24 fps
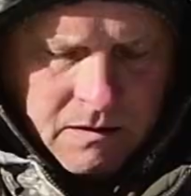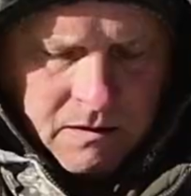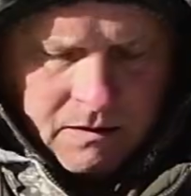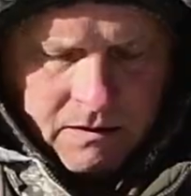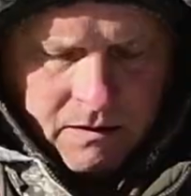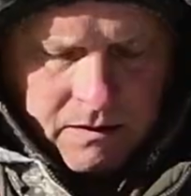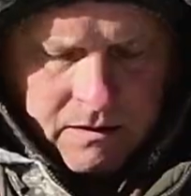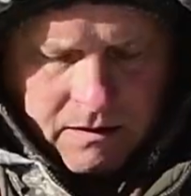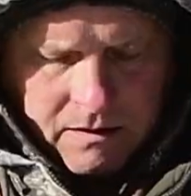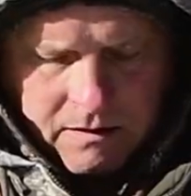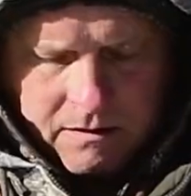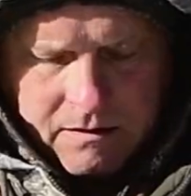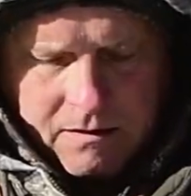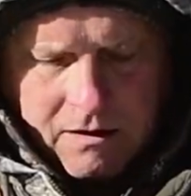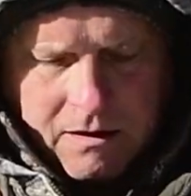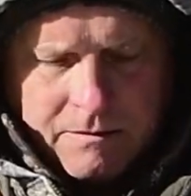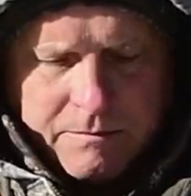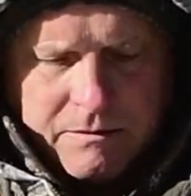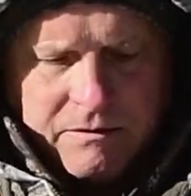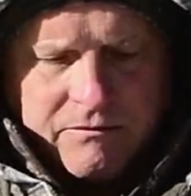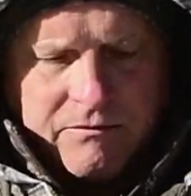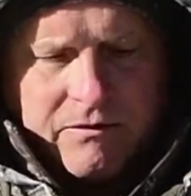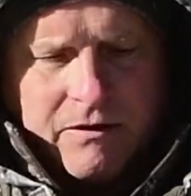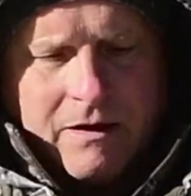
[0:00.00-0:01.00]

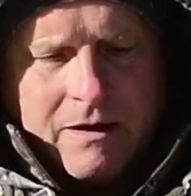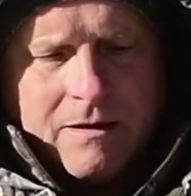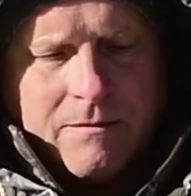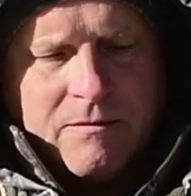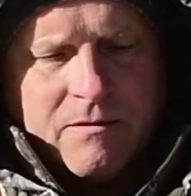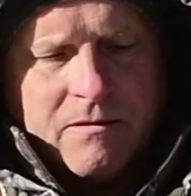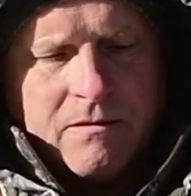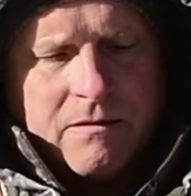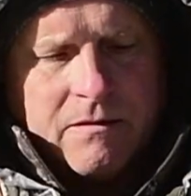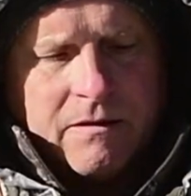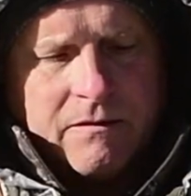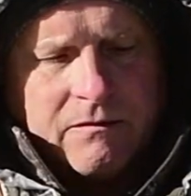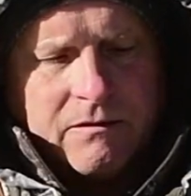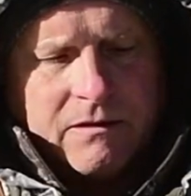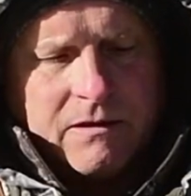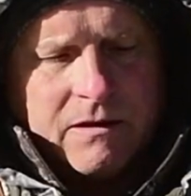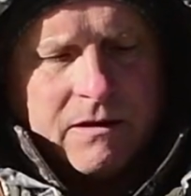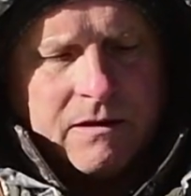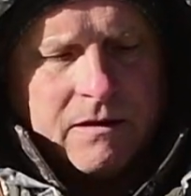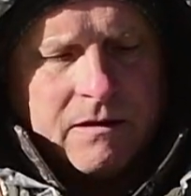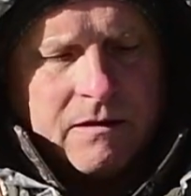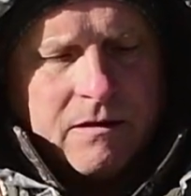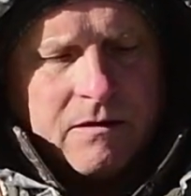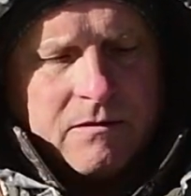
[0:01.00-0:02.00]
Carbon fiber,
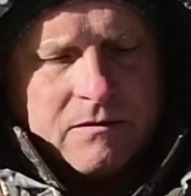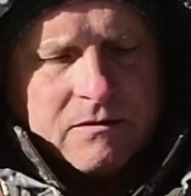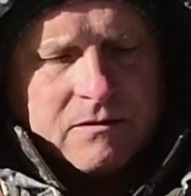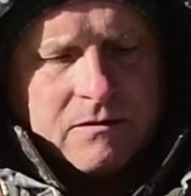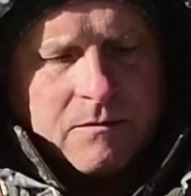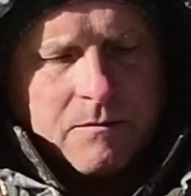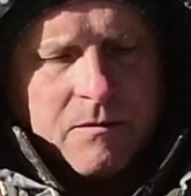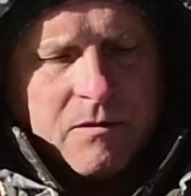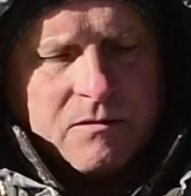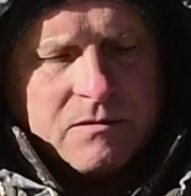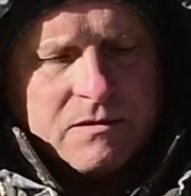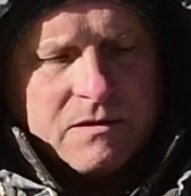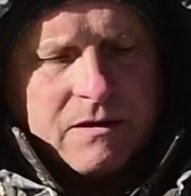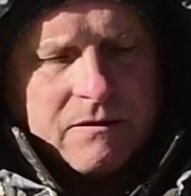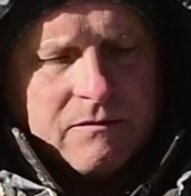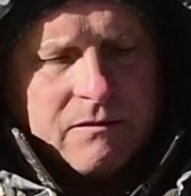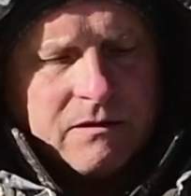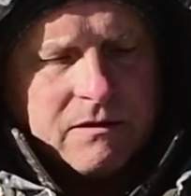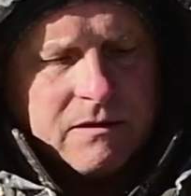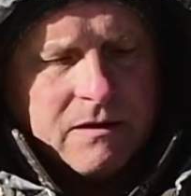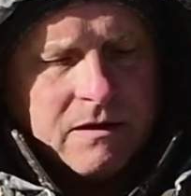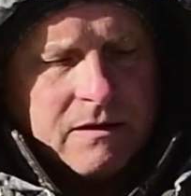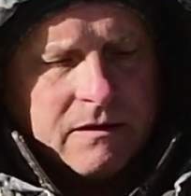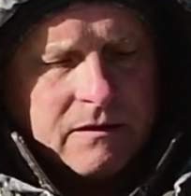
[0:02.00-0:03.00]
everything else, or most
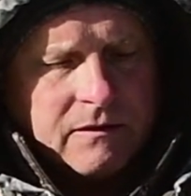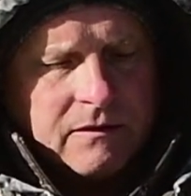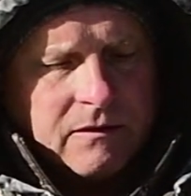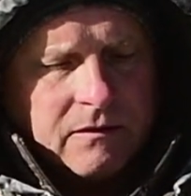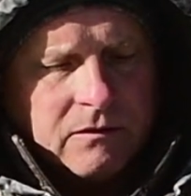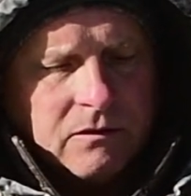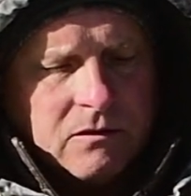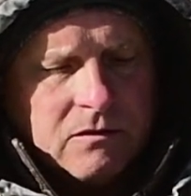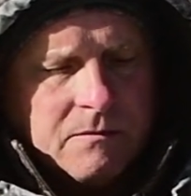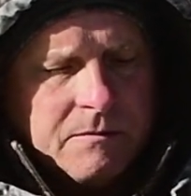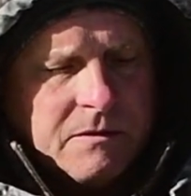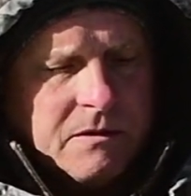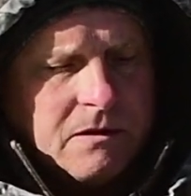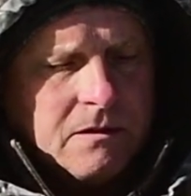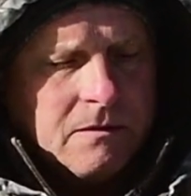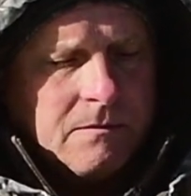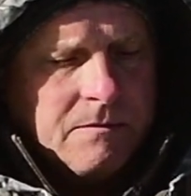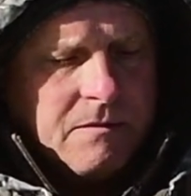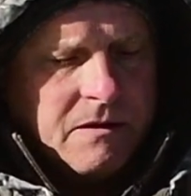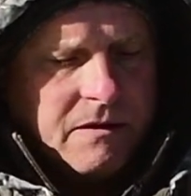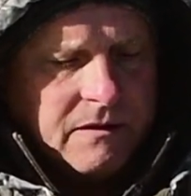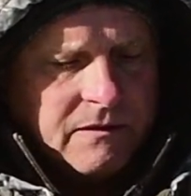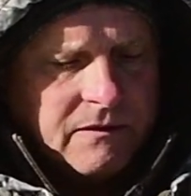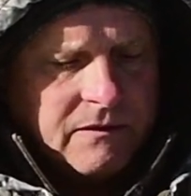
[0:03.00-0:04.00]
everything, is
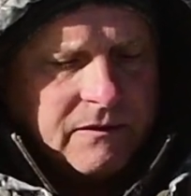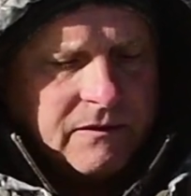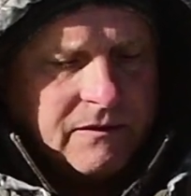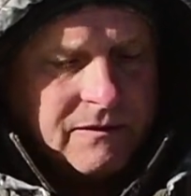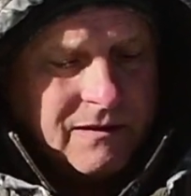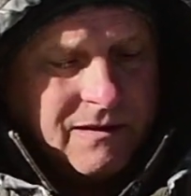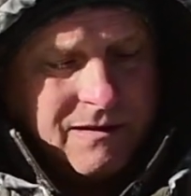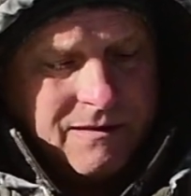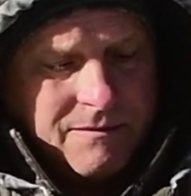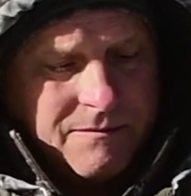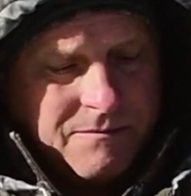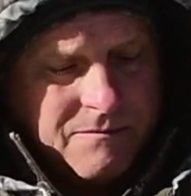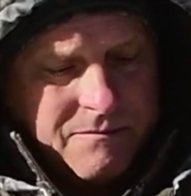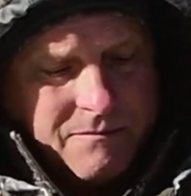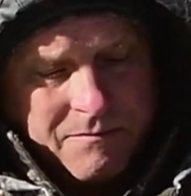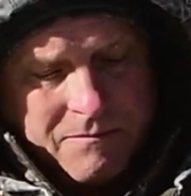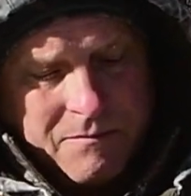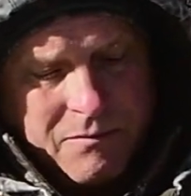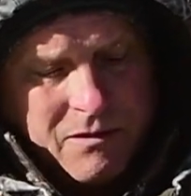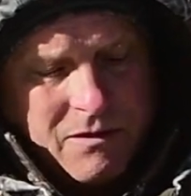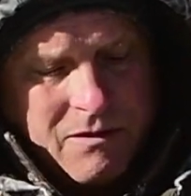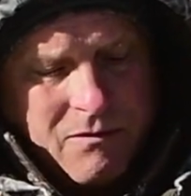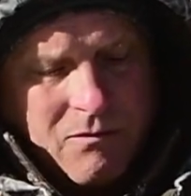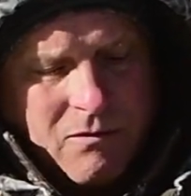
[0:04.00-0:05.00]
aluminum. It's
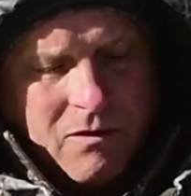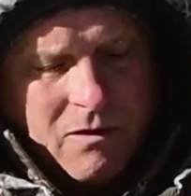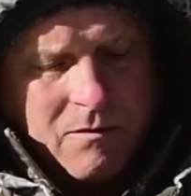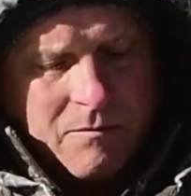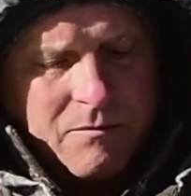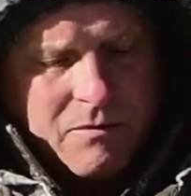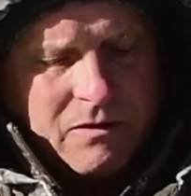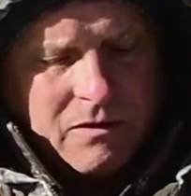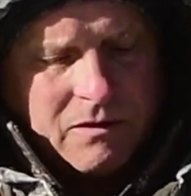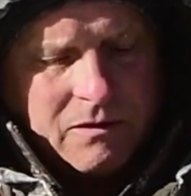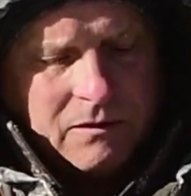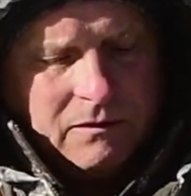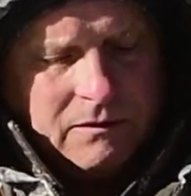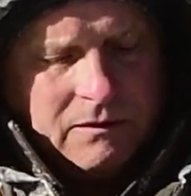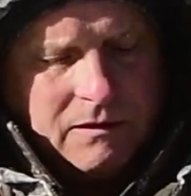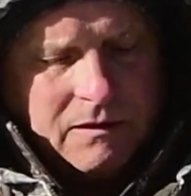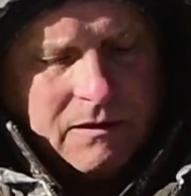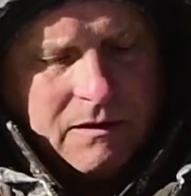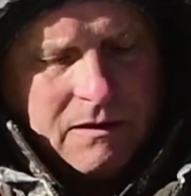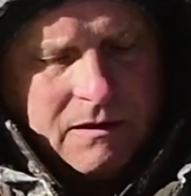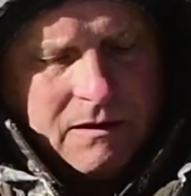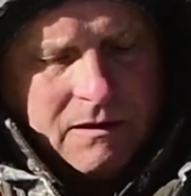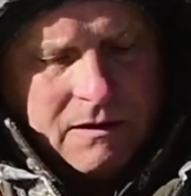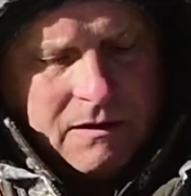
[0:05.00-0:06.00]
pretty well built,
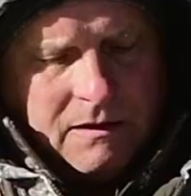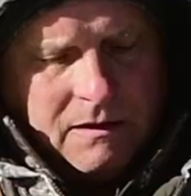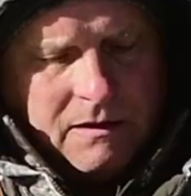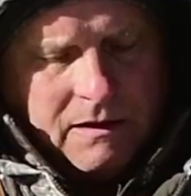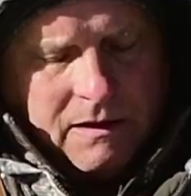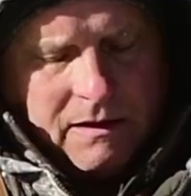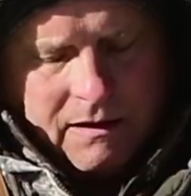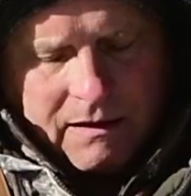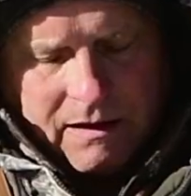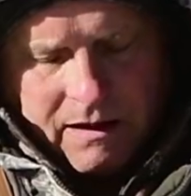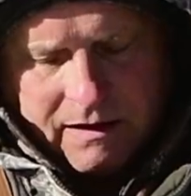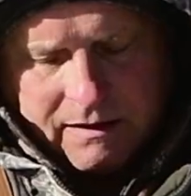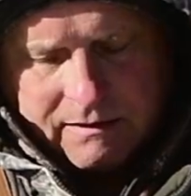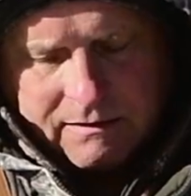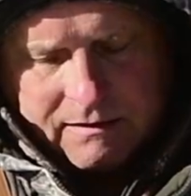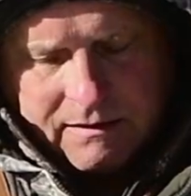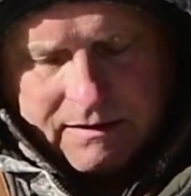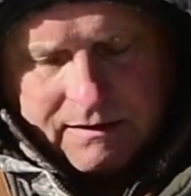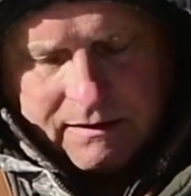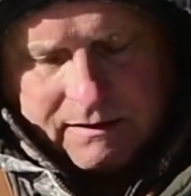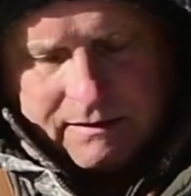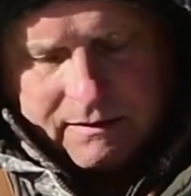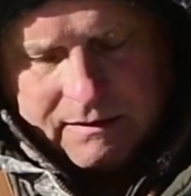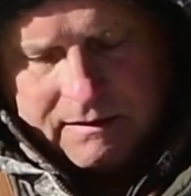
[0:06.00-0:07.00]
I
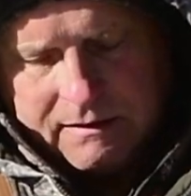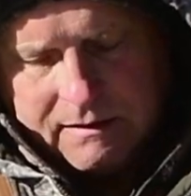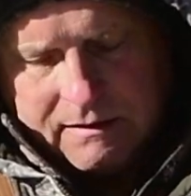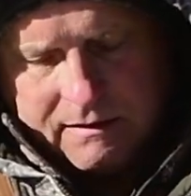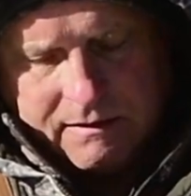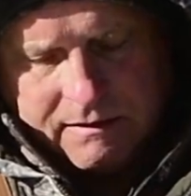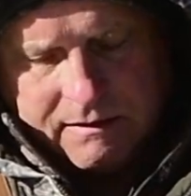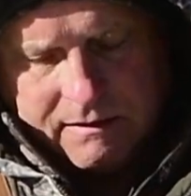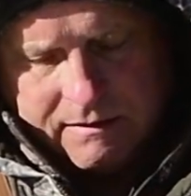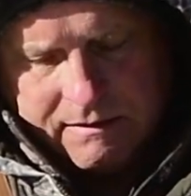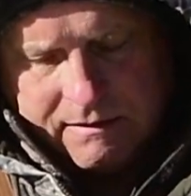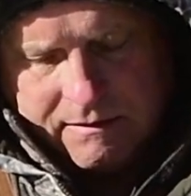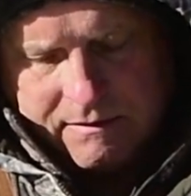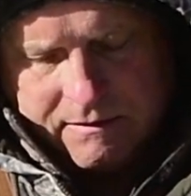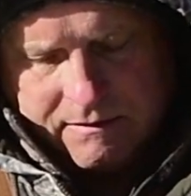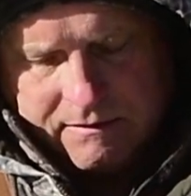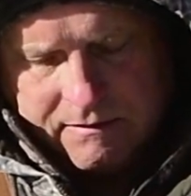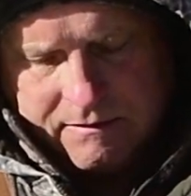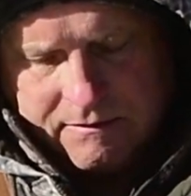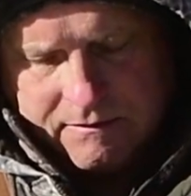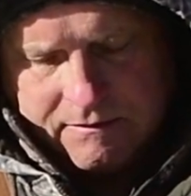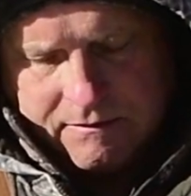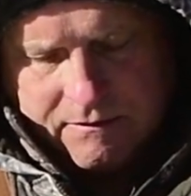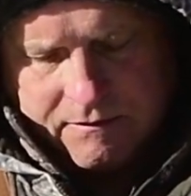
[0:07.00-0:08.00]
think,
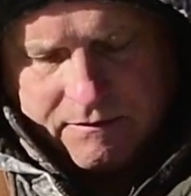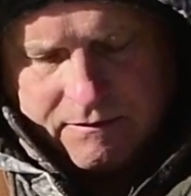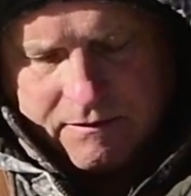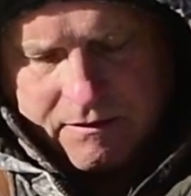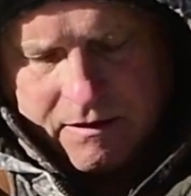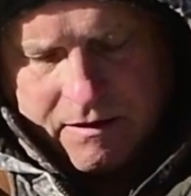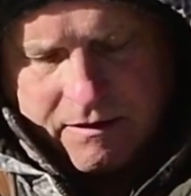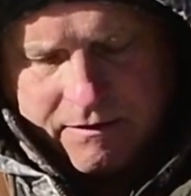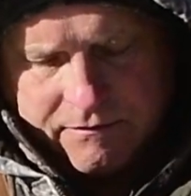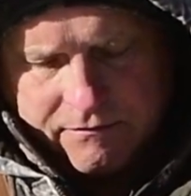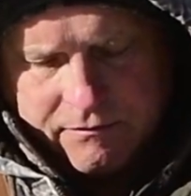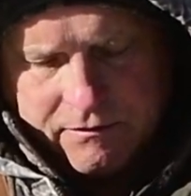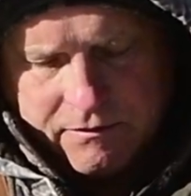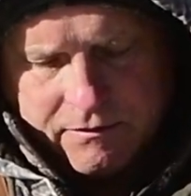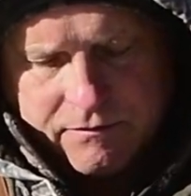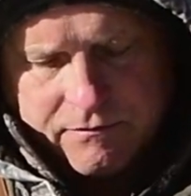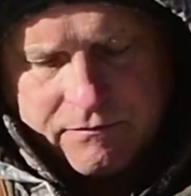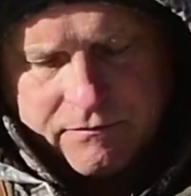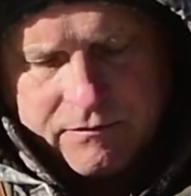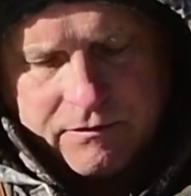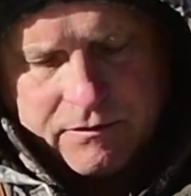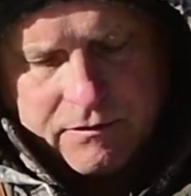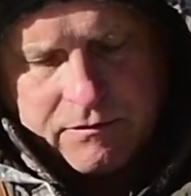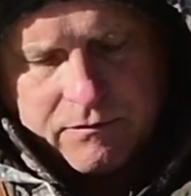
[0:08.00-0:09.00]

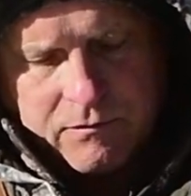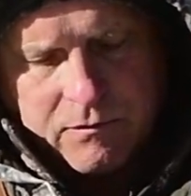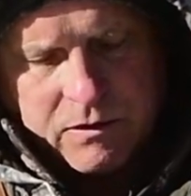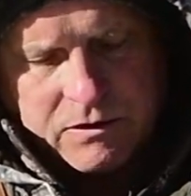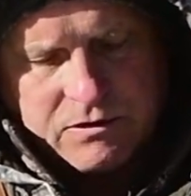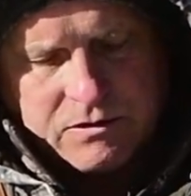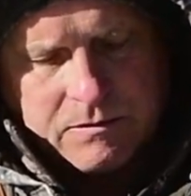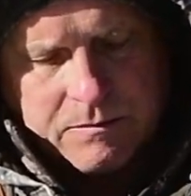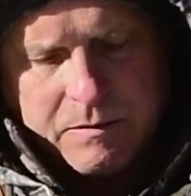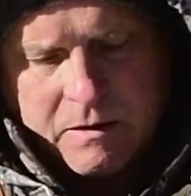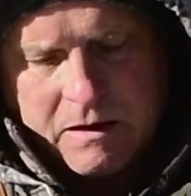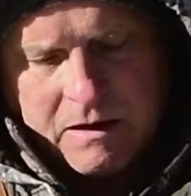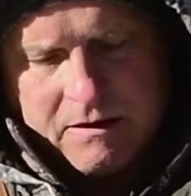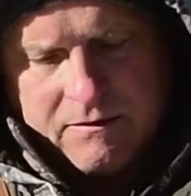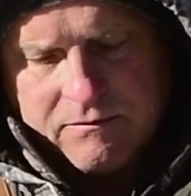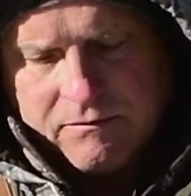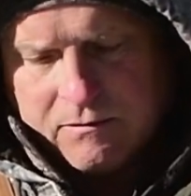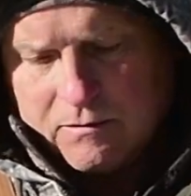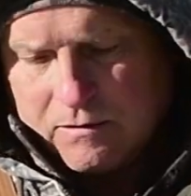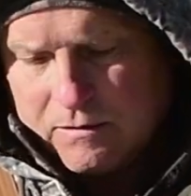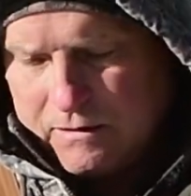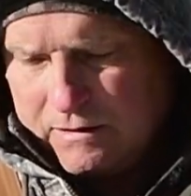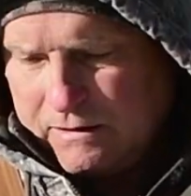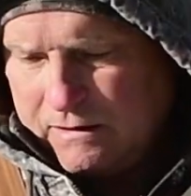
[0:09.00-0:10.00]
for what you pay
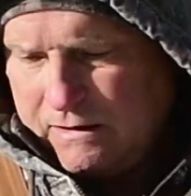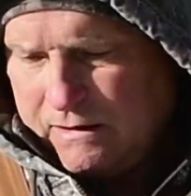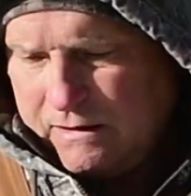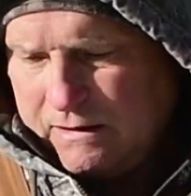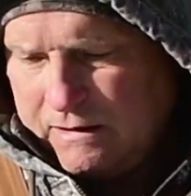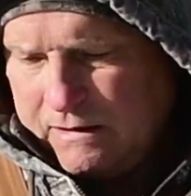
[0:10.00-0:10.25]
for it.